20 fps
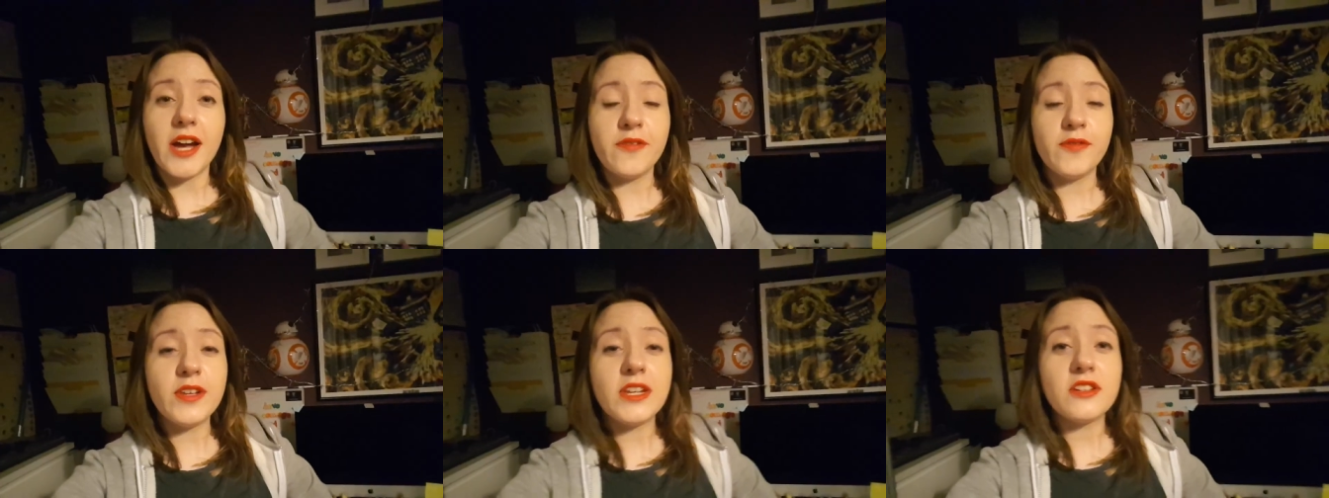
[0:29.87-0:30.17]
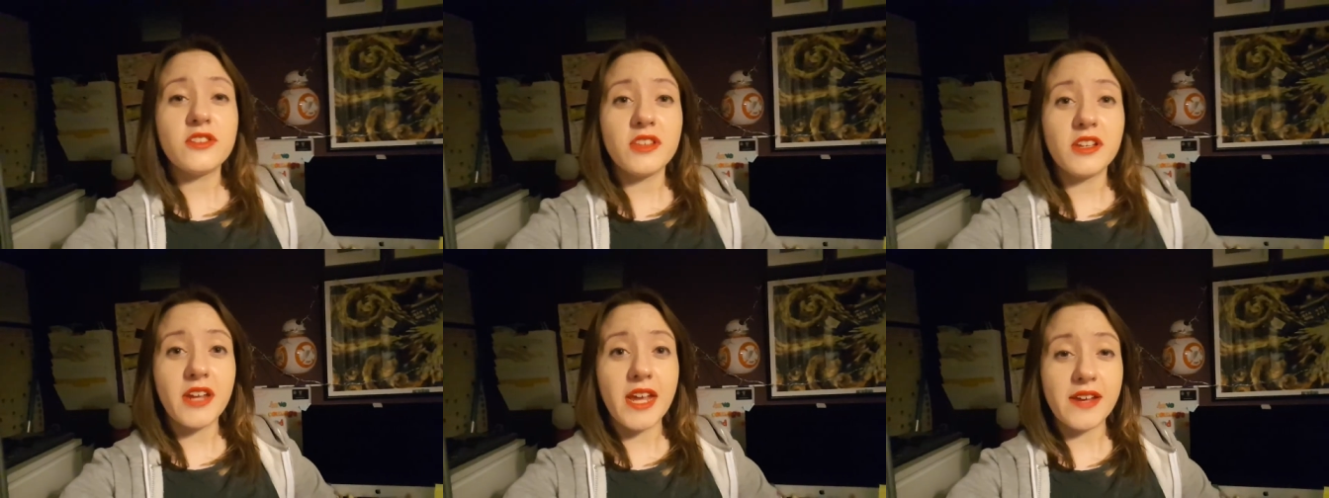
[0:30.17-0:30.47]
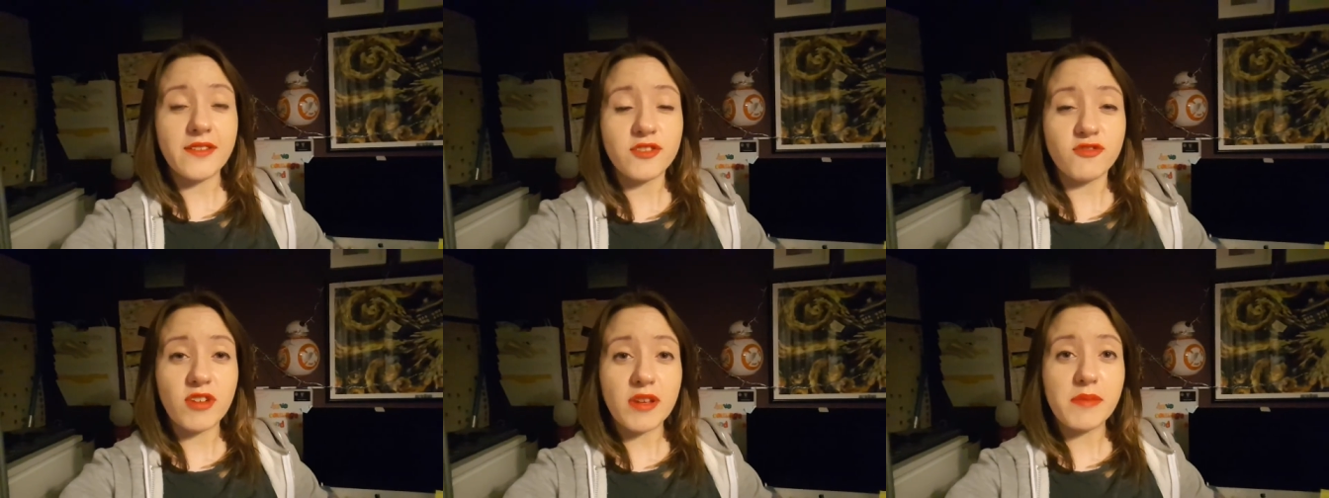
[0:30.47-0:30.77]
I finished the
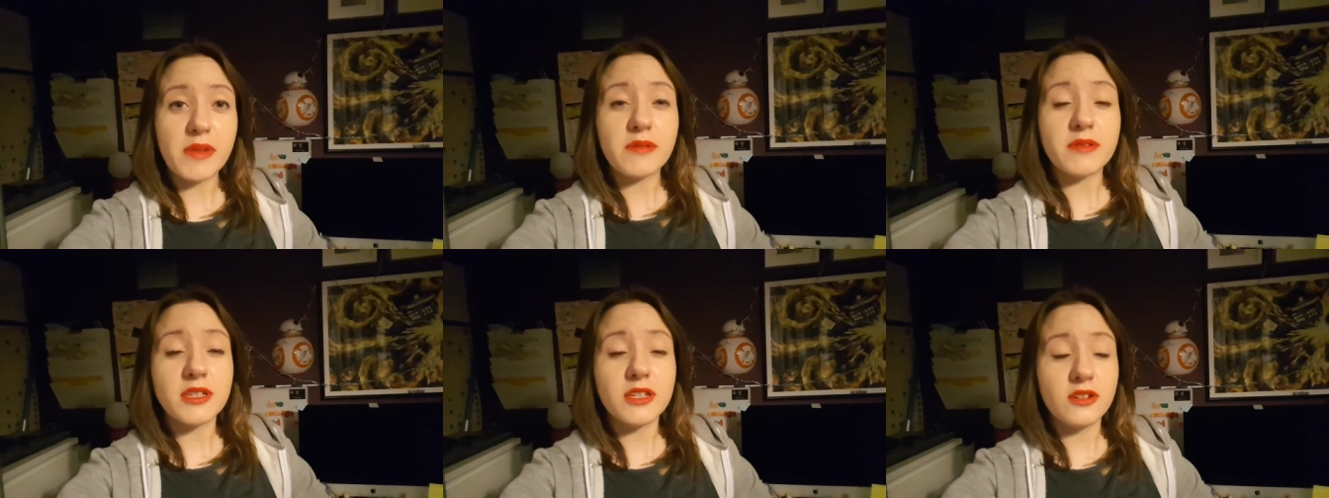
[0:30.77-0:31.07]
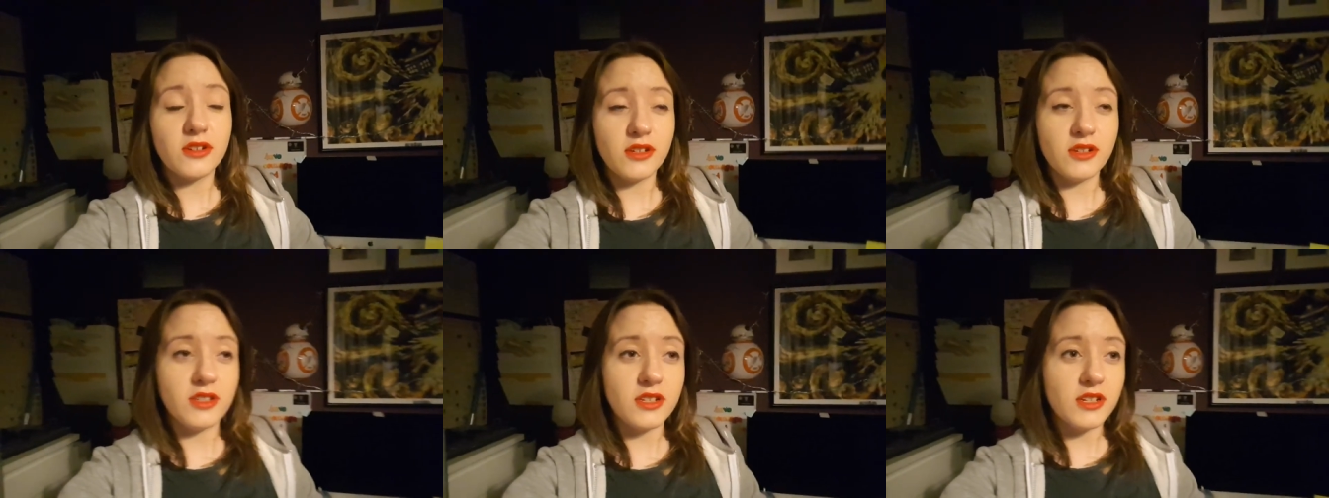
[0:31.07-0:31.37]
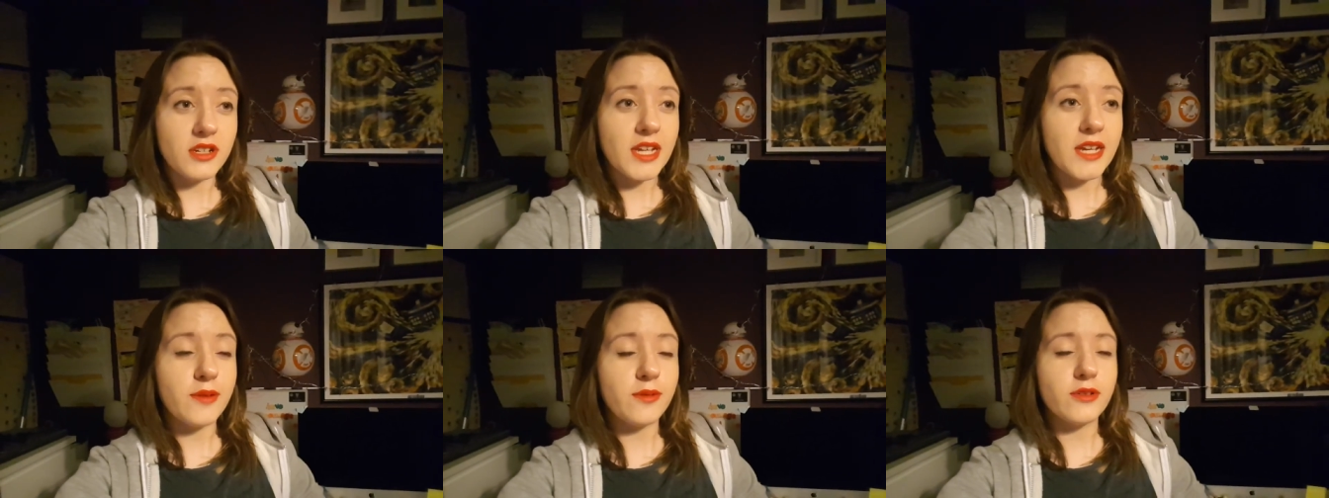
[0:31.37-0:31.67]
live stream, it was good.
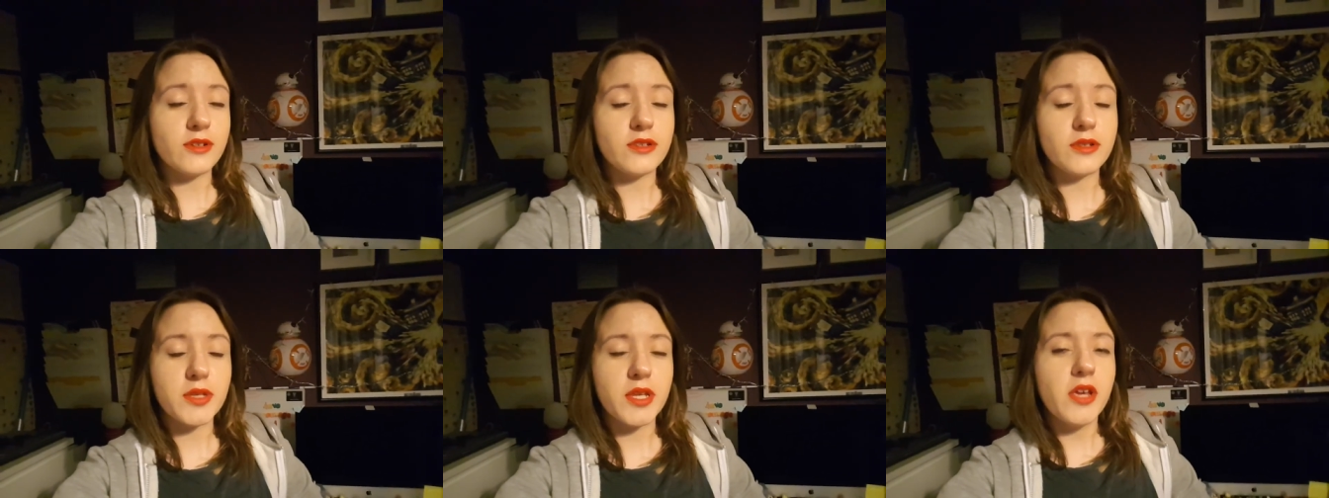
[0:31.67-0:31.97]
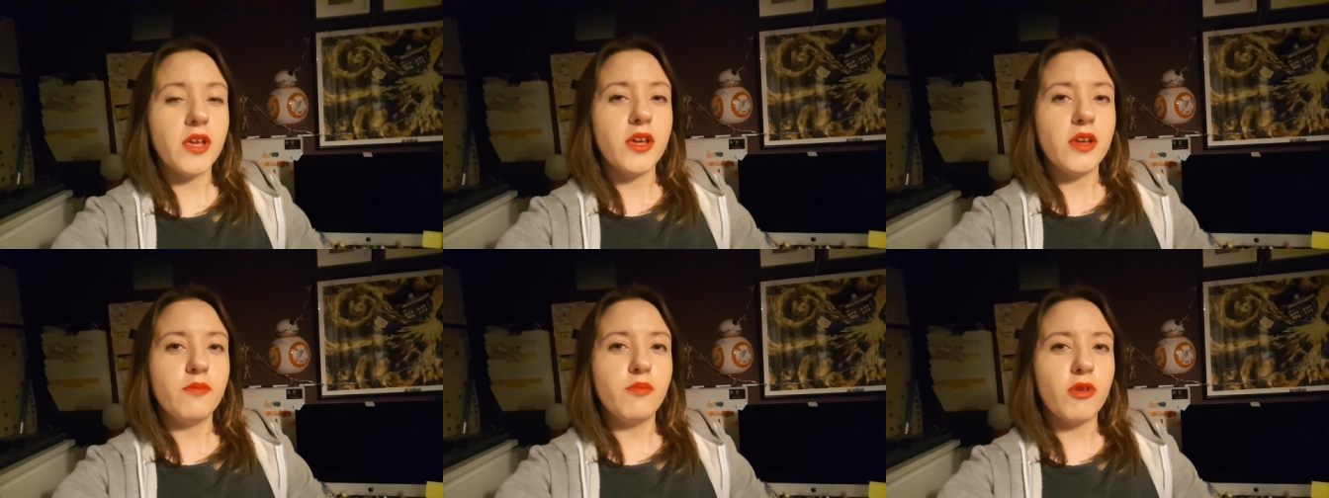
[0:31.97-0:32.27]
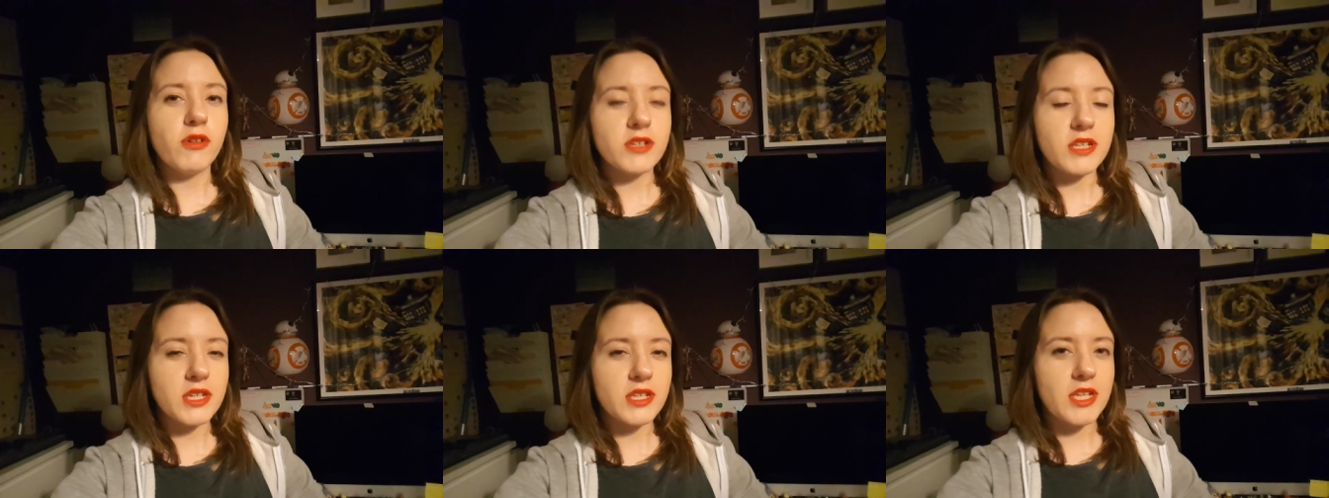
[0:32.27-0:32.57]
It was
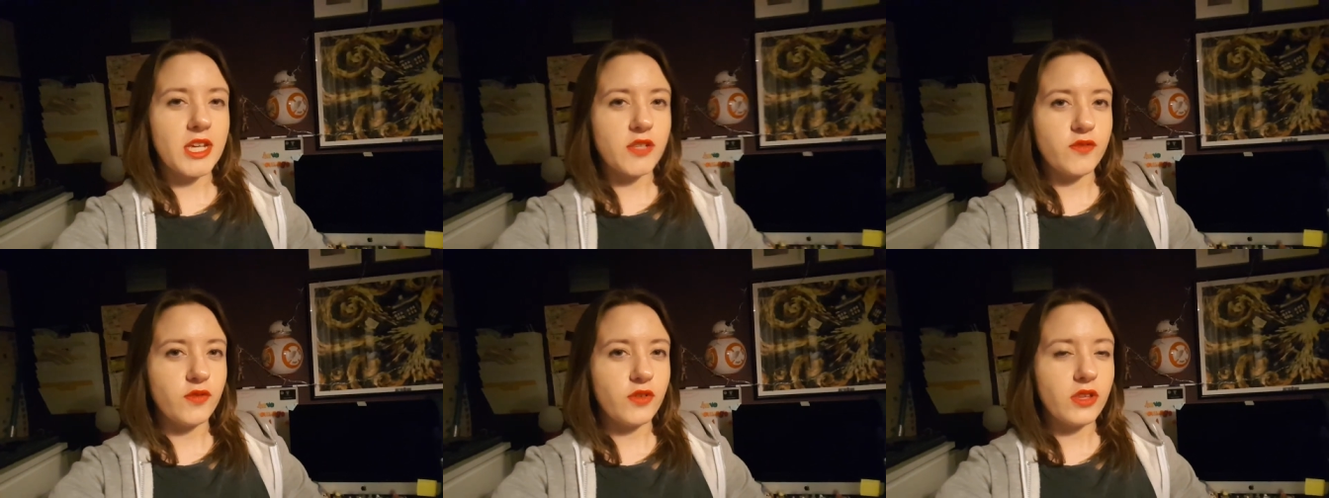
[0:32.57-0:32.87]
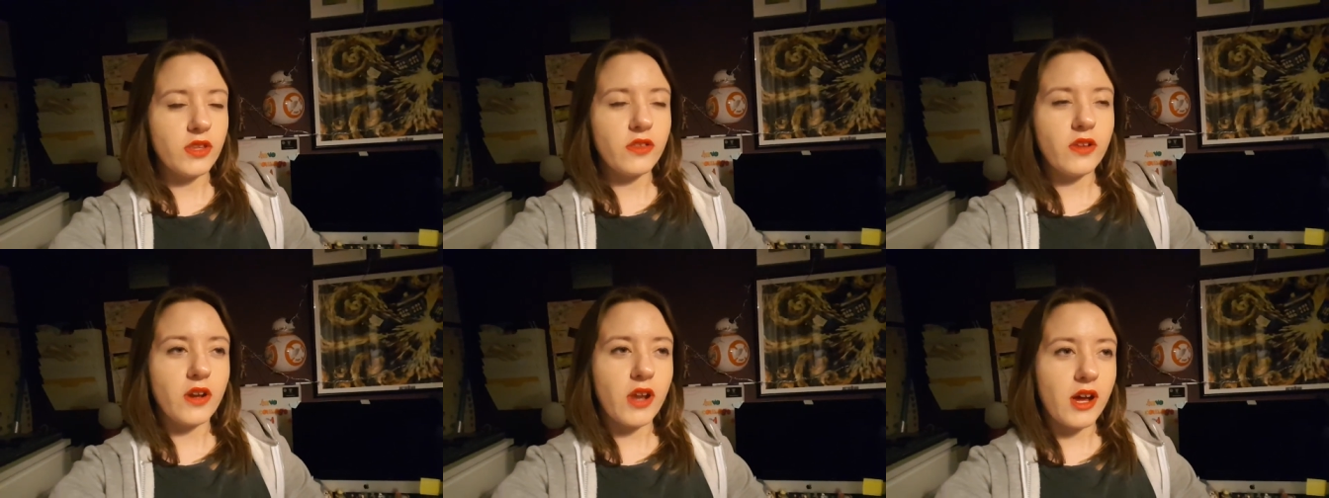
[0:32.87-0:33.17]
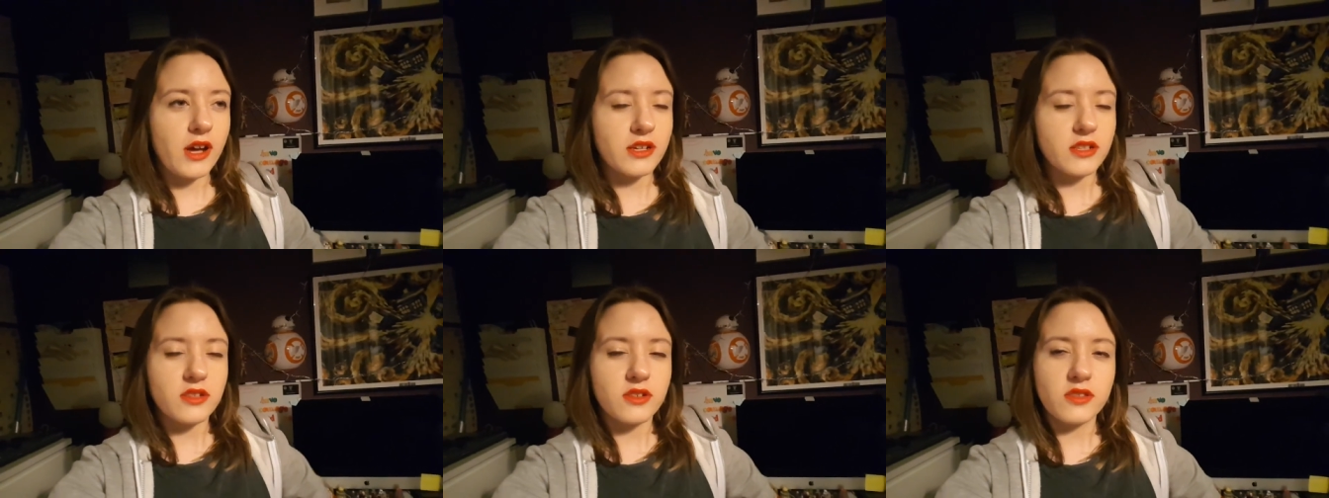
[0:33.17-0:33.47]
more successful than the
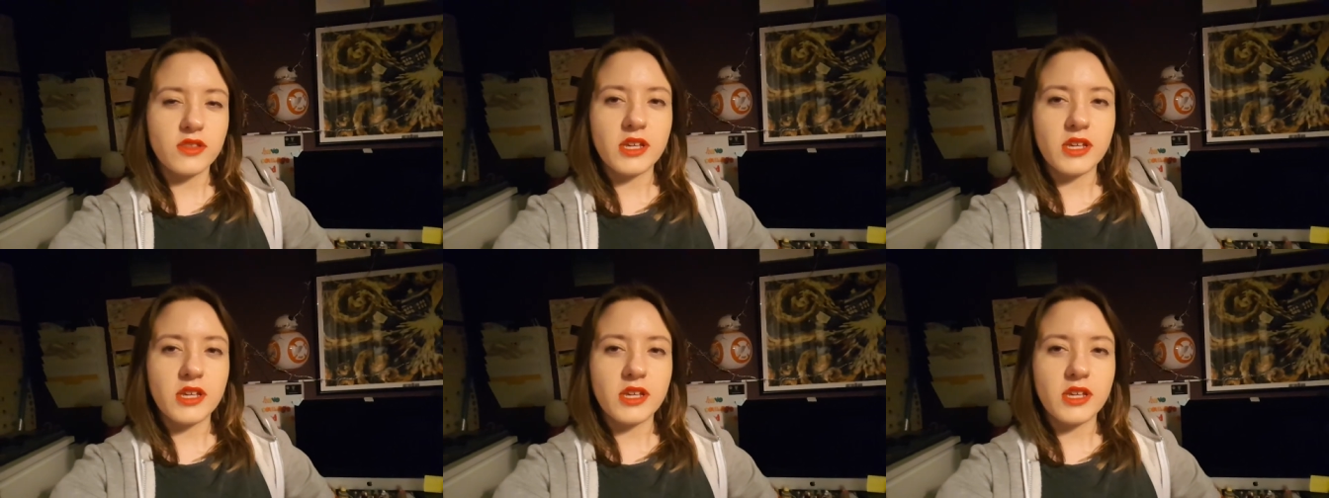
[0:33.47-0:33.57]
last.